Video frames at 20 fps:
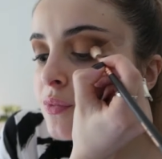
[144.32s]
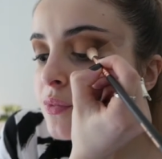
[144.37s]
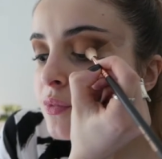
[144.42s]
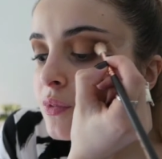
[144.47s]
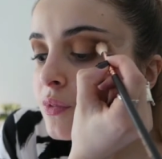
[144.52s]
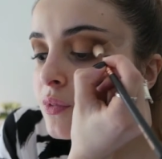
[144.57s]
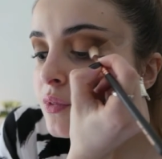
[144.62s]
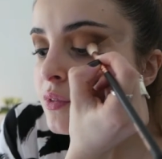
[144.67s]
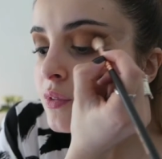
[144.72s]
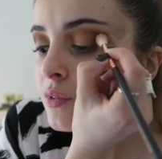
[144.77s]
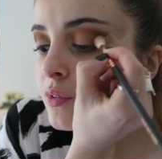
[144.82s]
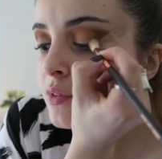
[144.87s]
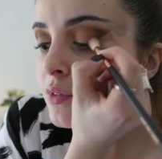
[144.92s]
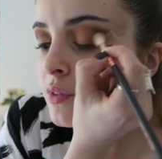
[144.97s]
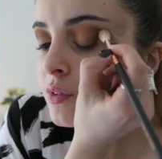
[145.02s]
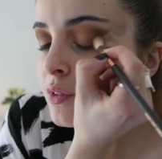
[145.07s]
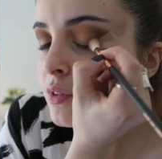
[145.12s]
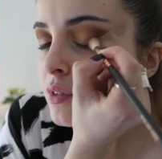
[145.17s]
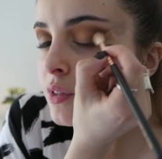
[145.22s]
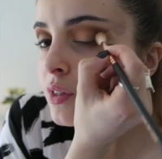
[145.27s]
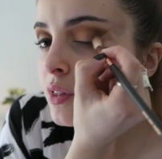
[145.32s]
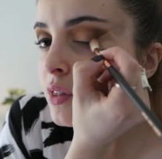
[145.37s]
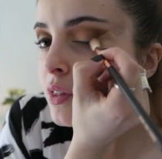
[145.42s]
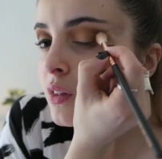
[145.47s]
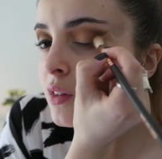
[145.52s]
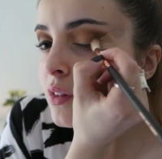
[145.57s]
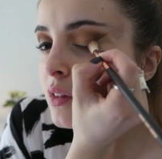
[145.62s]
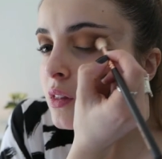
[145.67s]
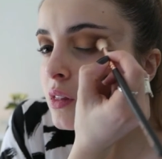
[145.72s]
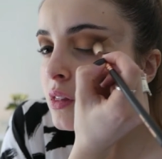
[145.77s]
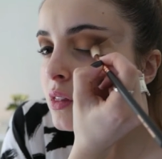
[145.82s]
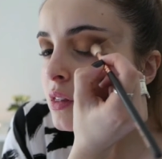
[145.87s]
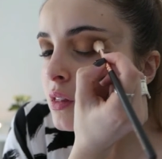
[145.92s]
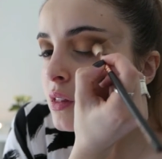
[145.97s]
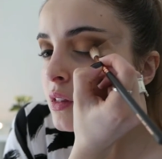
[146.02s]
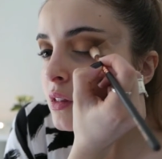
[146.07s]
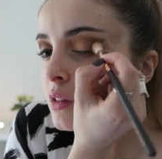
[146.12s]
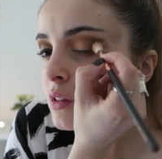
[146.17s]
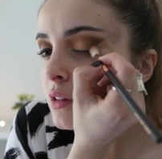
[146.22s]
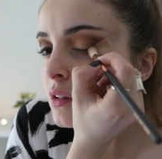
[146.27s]
And just keep adding that colour
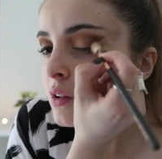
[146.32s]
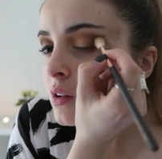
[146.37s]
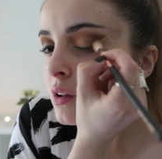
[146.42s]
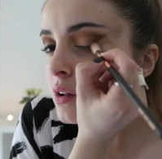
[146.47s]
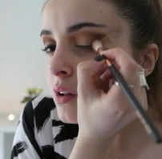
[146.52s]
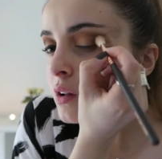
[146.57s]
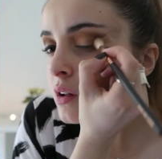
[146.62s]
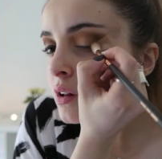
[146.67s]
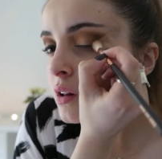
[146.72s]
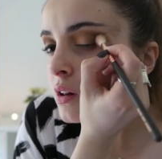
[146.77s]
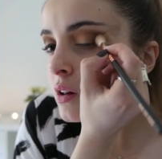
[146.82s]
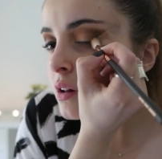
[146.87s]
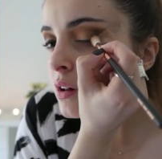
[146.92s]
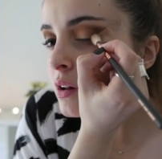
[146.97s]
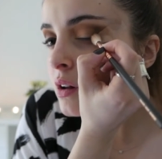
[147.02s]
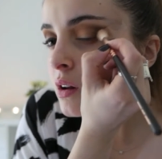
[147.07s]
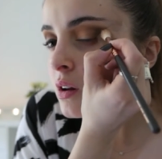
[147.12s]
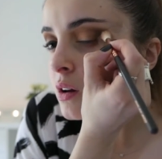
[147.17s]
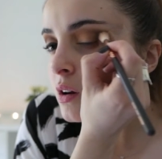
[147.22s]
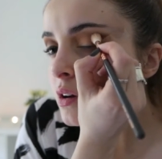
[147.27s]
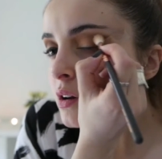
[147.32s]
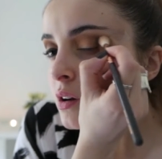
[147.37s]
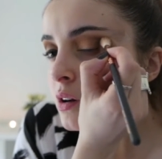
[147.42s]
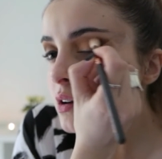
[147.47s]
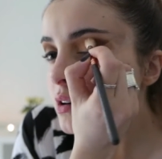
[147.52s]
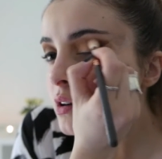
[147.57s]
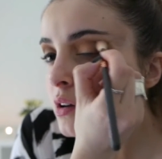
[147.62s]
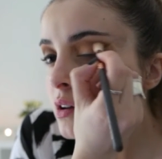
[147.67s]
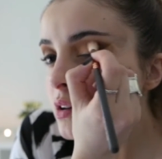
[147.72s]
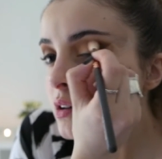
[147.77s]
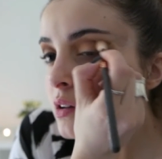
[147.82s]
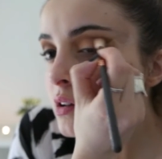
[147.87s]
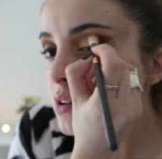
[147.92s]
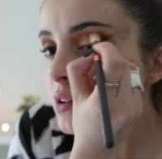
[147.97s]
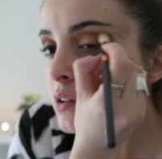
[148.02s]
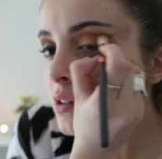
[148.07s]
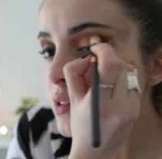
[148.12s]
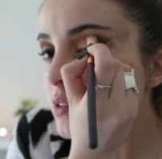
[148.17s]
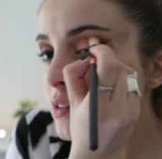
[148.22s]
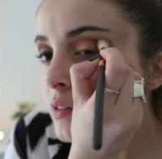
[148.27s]
until it is dark enough
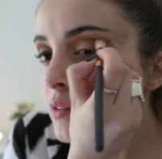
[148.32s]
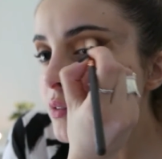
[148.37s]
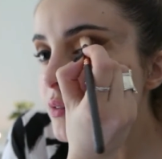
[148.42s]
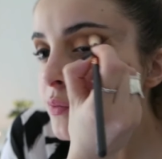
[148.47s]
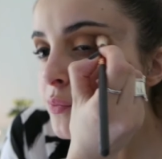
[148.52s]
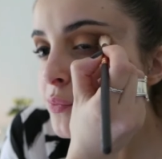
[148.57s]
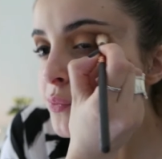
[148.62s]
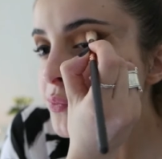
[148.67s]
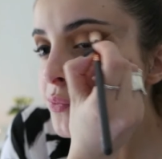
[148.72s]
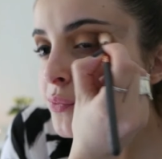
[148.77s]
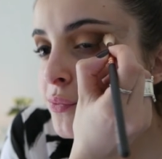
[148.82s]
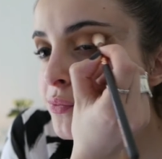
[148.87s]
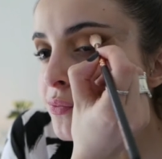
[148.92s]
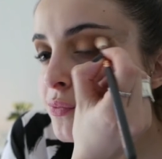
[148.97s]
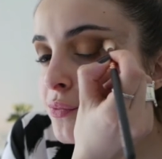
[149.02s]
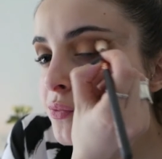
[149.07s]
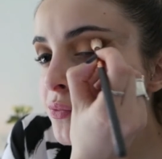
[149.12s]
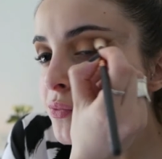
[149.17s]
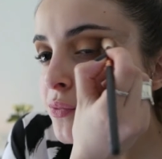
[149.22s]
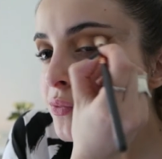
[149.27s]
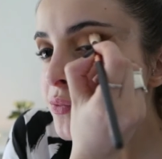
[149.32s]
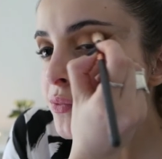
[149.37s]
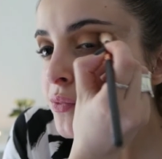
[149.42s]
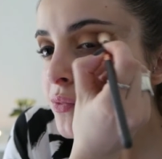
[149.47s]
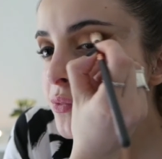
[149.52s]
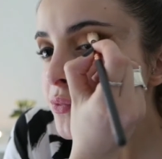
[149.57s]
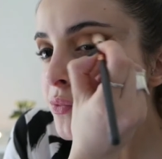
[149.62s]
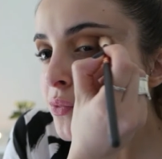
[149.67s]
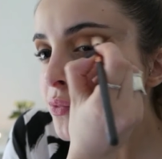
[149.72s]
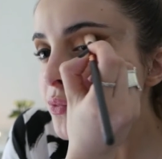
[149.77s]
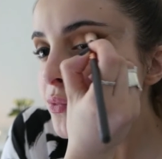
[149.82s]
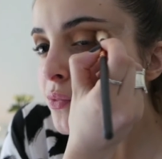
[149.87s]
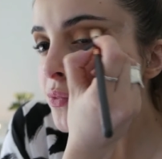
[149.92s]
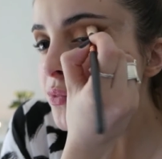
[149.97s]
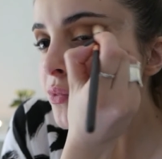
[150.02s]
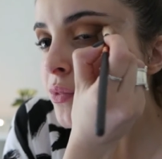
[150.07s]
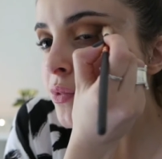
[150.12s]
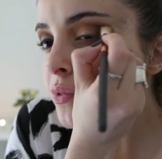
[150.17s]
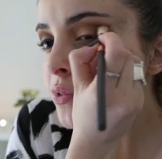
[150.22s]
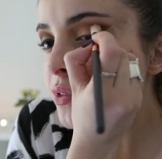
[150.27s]
and you're really happy with the blending,
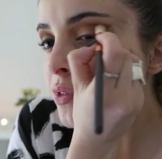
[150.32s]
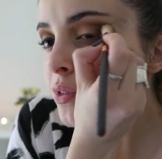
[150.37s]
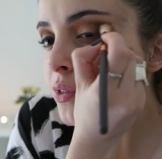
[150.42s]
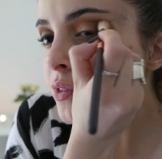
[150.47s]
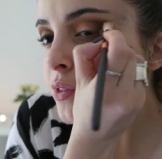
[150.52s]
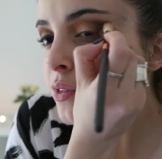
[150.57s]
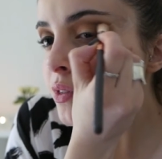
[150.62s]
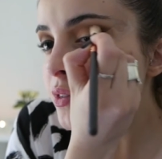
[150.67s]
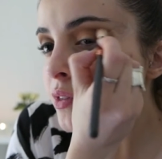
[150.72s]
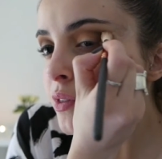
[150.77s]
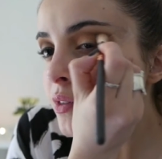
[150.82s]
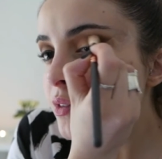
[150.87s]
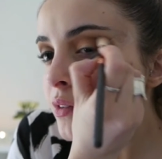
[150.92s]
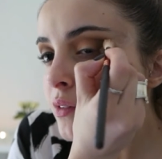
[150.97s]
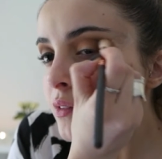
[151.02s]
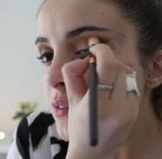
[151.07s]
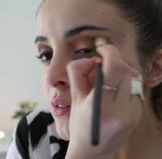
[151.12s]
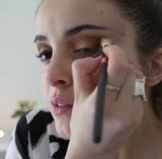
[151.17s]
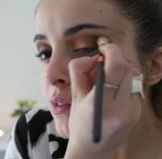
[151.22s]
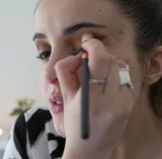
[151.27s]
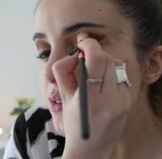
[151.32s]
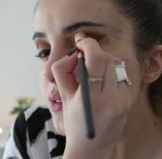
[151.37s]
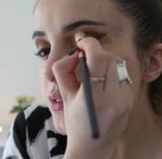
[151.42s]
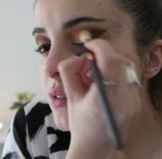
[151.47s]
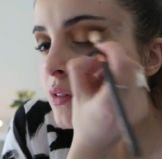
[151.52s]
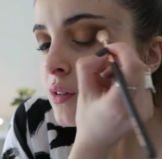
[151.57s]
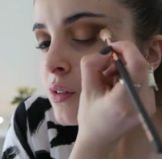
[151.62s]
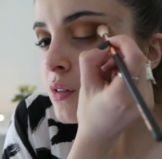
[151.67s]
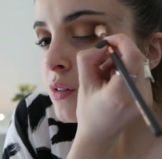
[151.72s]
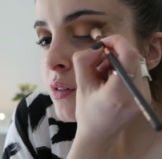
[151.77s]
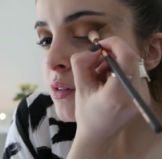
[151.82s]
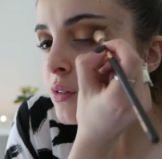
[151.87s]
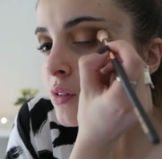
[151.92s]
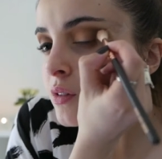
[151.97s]
and again you've got that soft gradient.